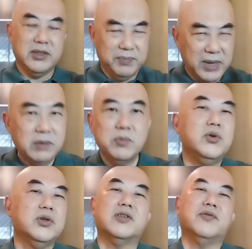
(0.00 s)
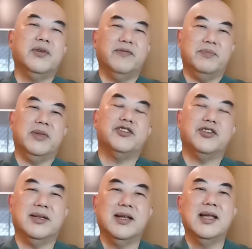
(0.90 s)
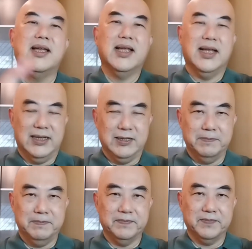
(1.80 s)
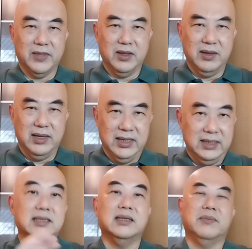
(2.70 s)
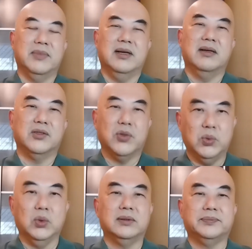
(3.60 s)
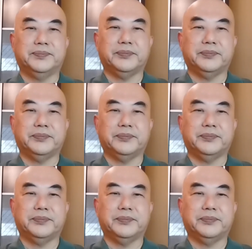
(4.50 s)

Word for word: many more useful information um, in this uh, tool.